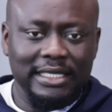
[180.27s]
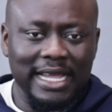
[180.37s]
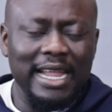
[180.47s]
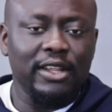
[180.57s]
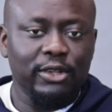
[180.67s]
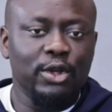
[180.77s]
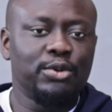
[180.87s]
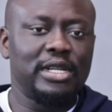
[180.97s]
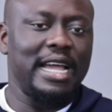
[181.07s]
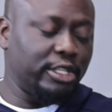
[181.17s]
the kind of
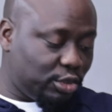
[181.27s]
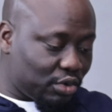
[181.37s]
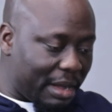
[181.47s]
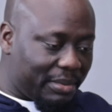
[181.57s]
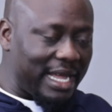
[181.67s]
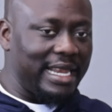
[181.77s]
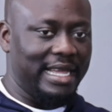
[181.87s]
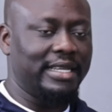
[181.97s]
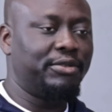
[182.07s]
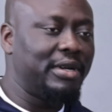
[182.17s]
loan that you apply
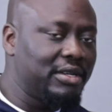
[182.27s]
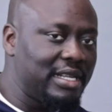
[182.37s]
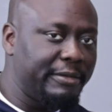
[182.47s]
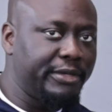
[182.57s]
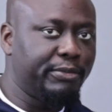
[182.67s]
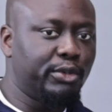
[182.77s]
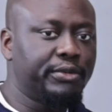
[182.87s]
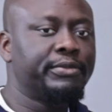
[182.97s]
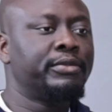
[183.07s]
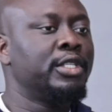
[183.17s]
like a regular
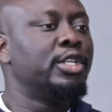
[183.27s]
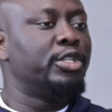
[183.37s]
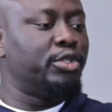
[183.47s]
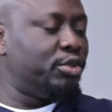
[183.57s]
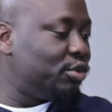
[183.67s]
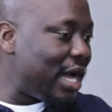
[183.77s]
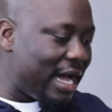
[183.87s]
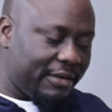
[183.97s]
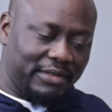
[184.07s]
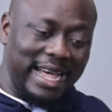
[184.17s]
people. You
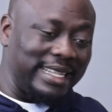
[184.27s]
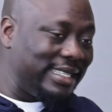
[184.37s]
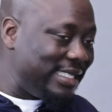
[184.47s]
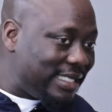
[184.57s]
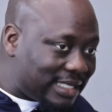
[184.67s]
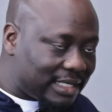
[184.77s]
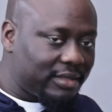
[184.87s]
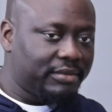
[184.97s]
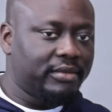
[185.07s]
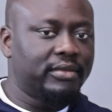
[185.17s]
have at
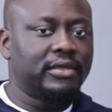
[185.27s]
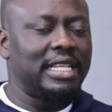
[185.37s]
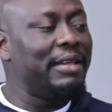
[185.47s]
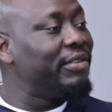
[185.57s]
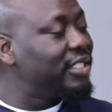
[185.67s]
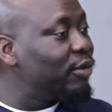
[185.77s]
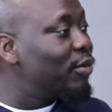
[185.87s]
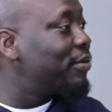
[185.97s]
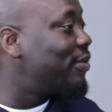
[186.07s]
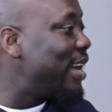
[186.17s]
least FHA
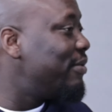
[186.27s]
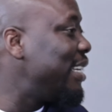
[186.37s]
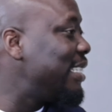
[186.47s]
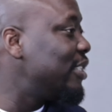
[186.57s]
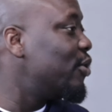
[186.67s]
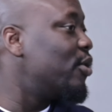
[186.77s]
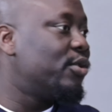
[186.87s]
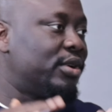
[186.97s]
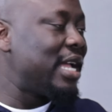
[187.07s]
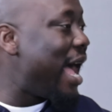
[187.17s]
1580
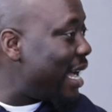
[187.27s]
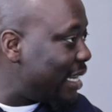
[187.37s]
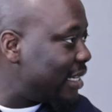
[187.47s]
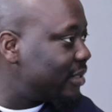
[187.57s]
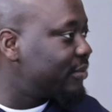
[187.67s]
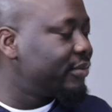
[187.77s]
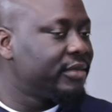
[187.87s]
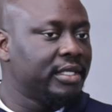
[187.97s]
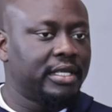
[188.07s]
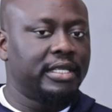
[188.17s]
or higher,
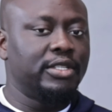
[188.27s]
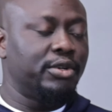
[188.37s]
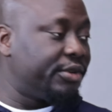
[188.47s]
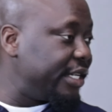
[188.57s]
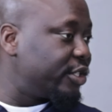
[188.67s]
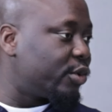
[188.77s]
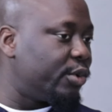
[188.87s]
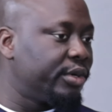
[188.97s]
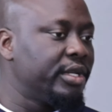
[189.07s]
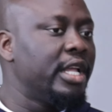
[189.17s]
credit
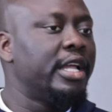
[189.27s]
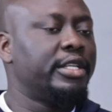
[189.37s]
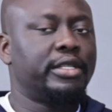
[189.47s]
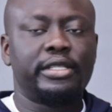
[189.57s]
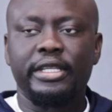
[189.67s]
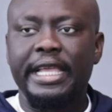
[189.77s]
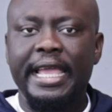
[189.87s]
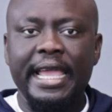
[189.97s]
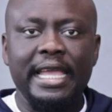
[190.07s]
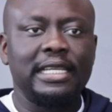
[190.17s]
score.
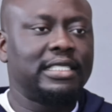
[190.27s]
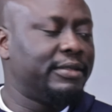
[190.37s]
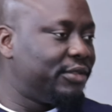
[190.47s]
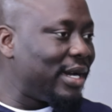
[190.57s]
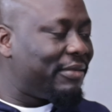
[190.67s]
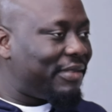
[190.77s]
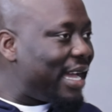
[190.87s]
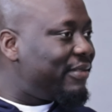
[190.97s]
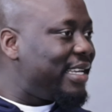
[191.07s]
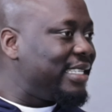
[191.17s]
And if you have
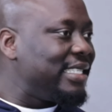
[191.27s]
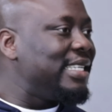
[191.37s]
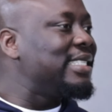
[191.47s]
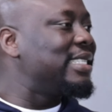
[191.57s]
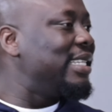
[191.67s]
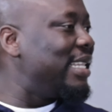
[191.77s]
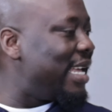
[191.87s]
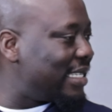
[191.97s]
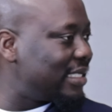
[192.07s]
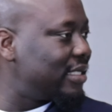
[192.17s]
580, it's
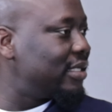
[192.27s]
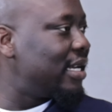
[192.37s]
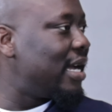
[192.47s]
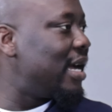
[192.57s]
less